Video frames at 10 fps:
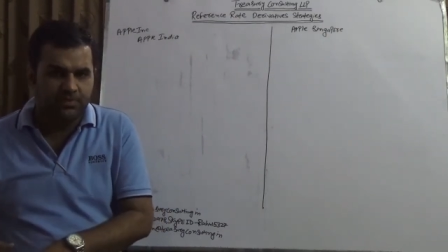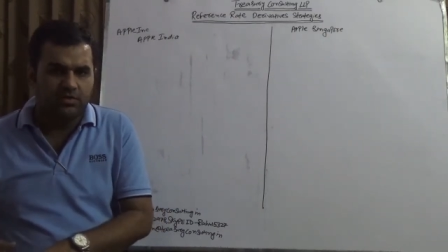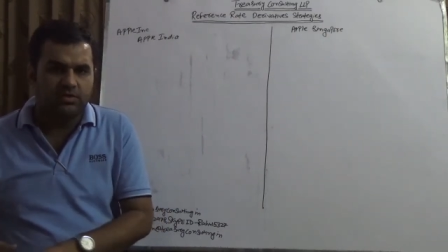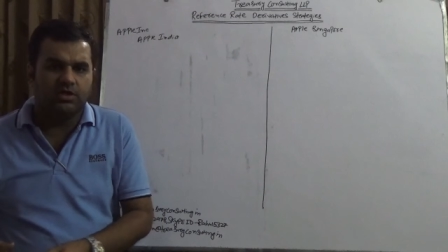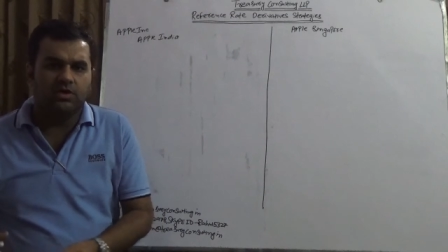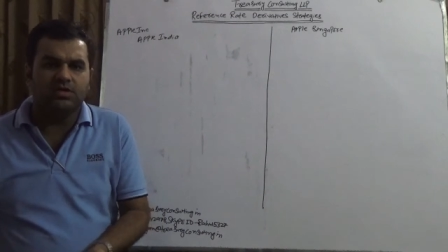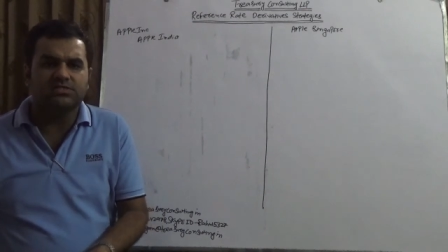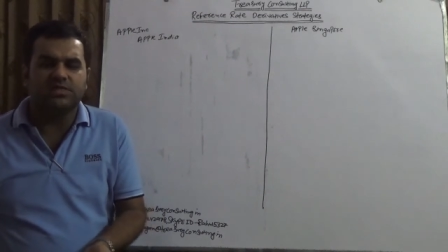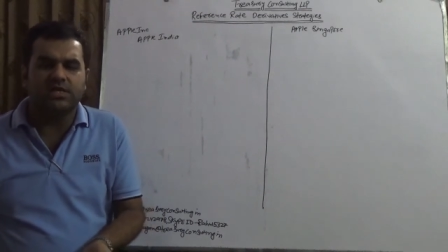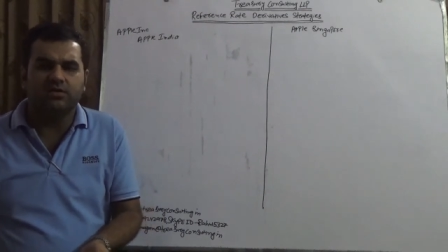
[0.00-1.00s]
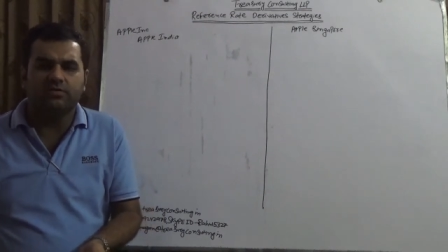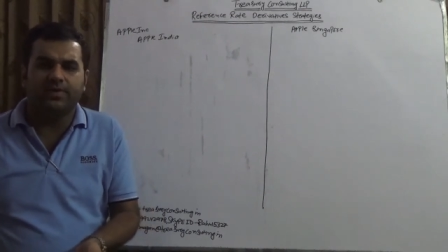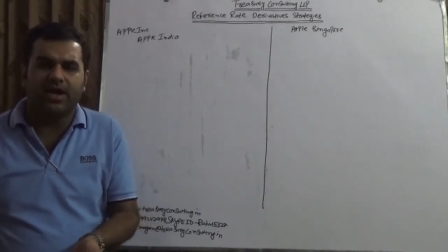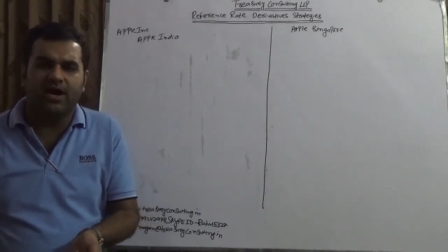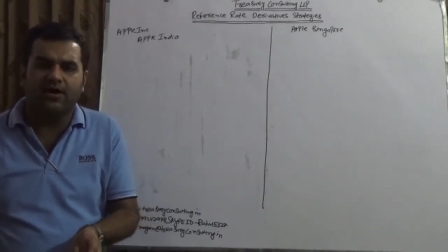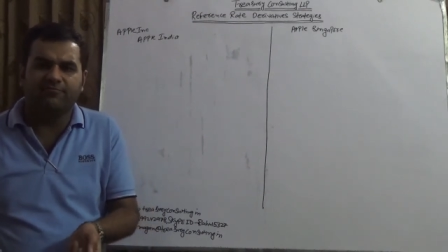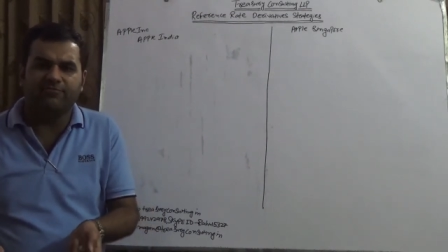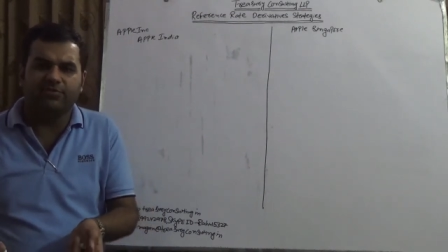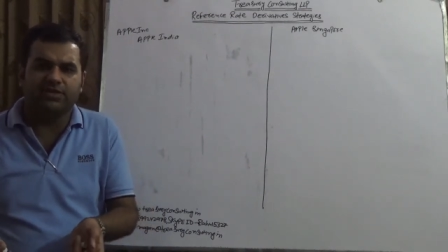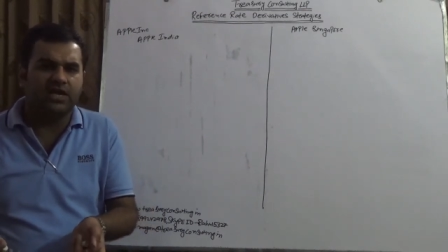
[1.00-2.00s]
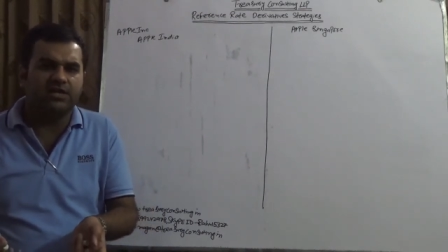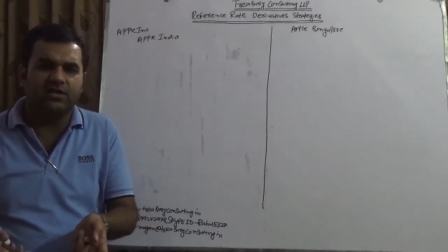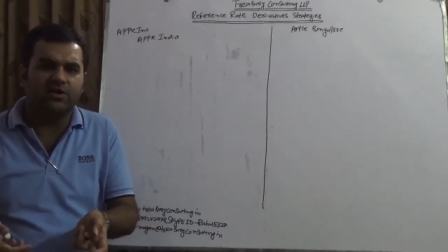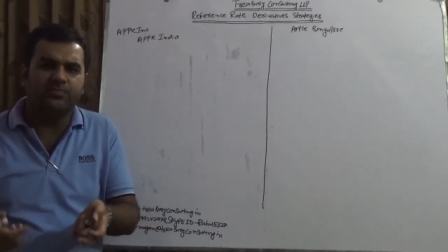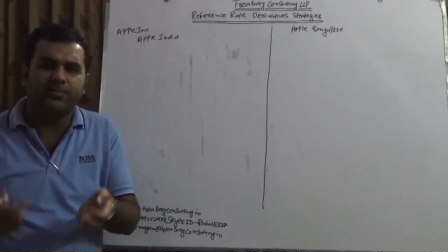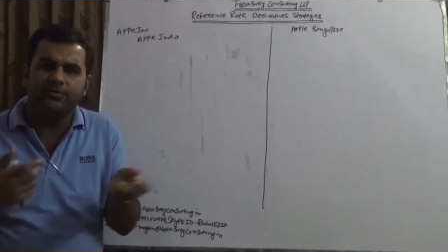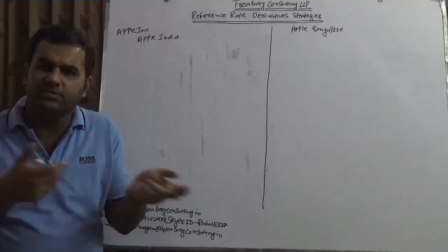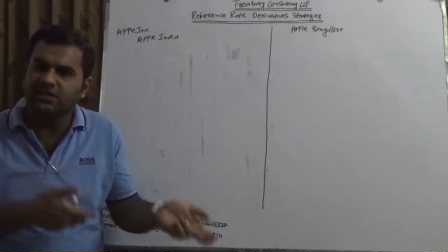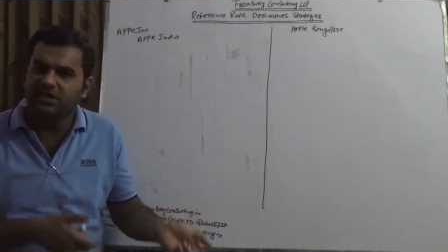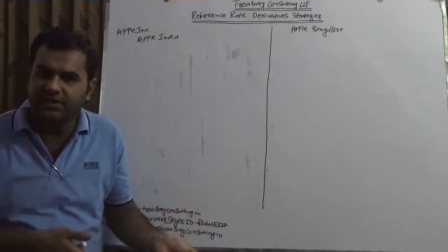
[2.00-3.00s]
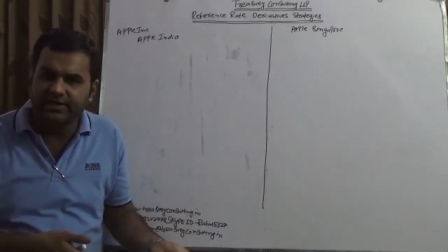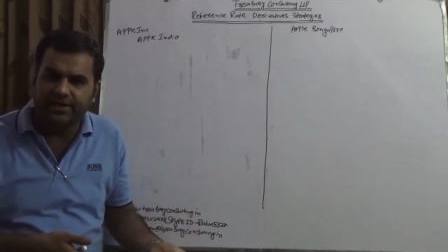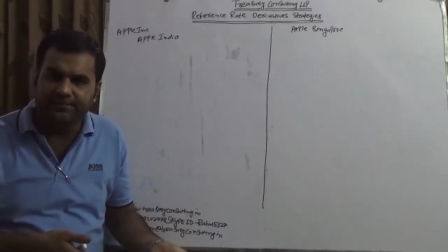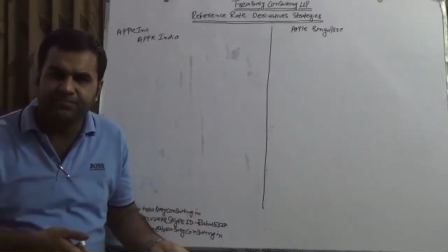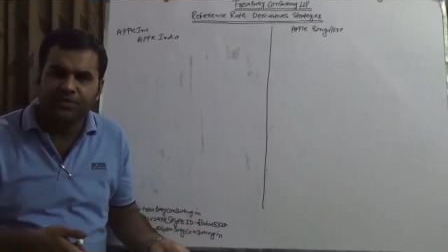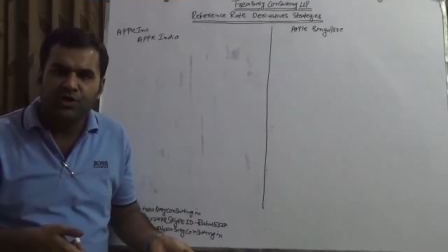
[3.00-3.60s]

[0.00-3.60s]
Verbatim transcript: they are not selling on behalf, they, they are not producing in India.